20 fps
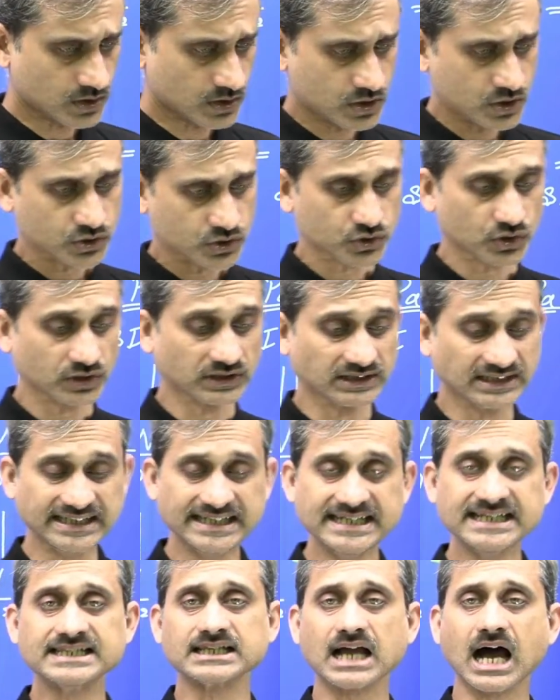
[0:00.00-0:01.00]
So
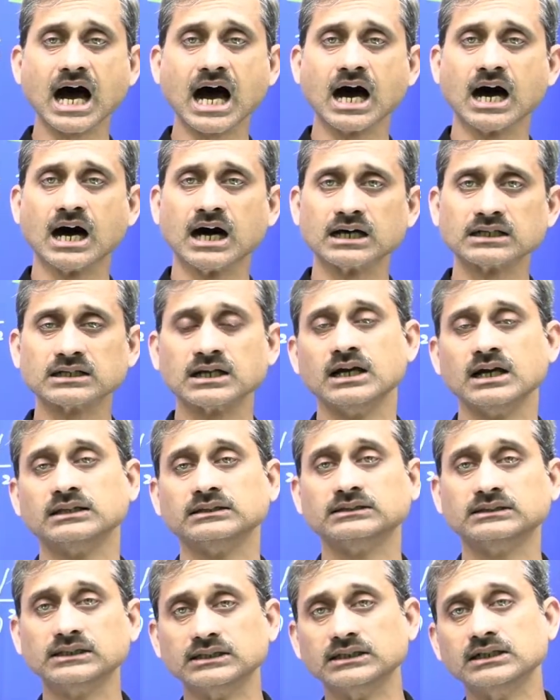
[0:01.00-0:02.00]
these are
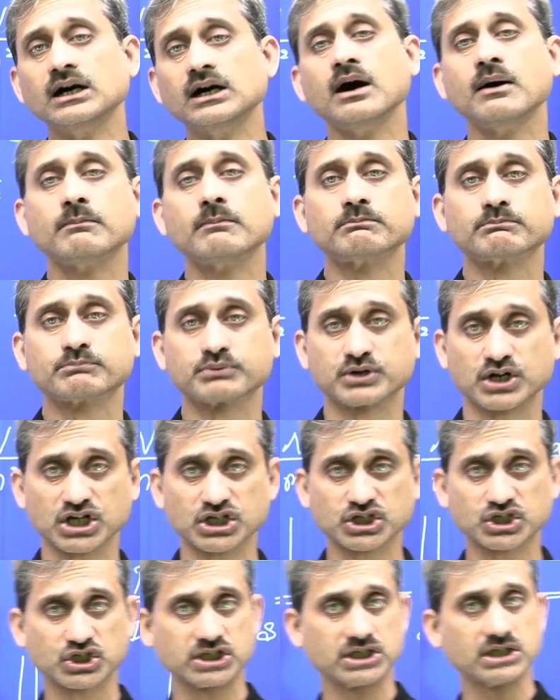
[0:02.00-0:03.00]
the
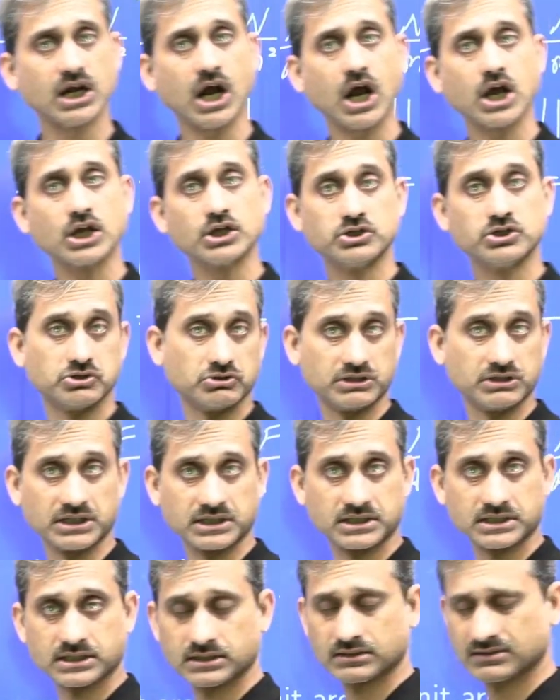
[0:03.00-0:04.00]
pressure
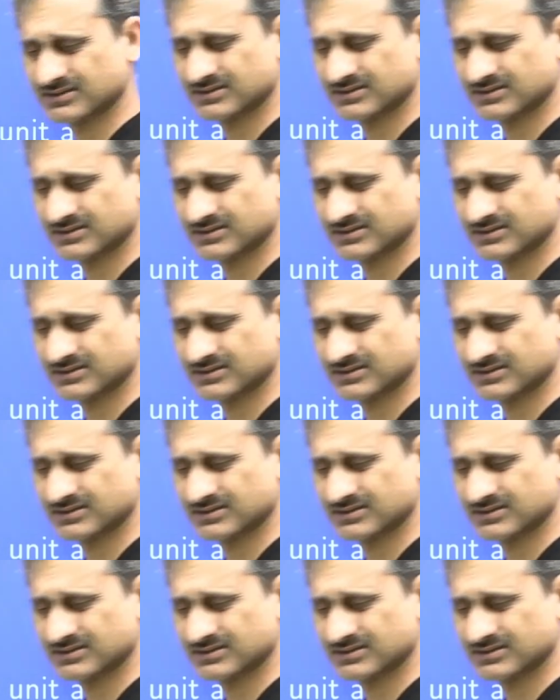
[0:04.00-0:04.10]
units.